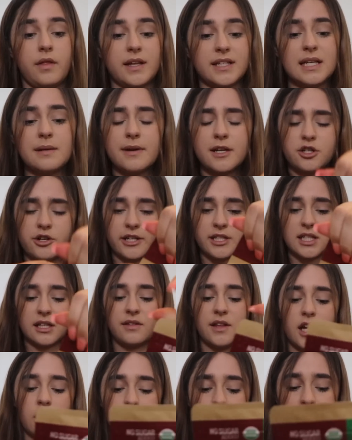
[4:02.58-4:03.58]
They seem interesting.
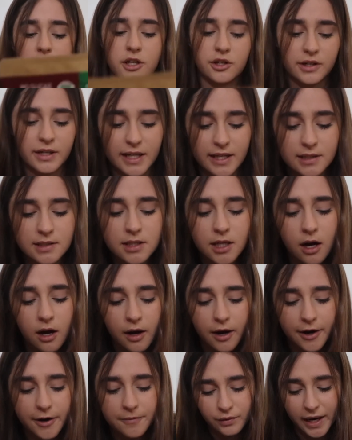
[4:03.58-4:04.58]
The only ingredients
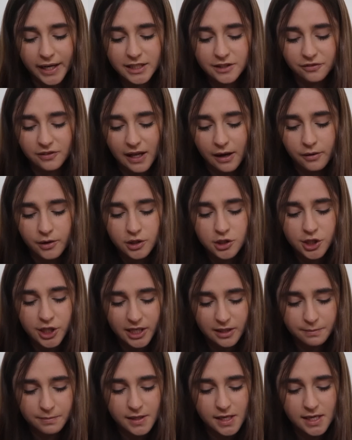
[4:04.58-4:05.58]
are rice flour,
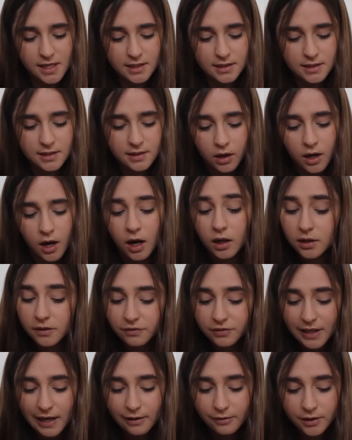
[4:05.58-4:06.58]
chickpeas,
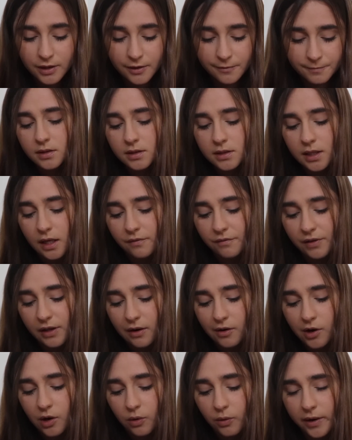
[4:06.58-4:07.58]
cauliflower,
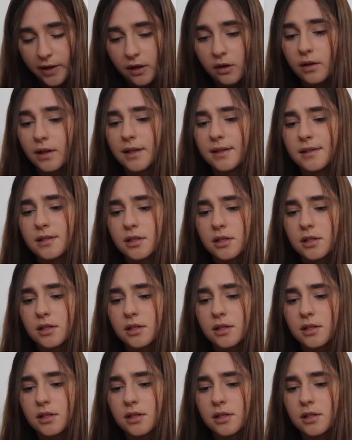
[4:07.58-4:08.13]
sunflower oil, and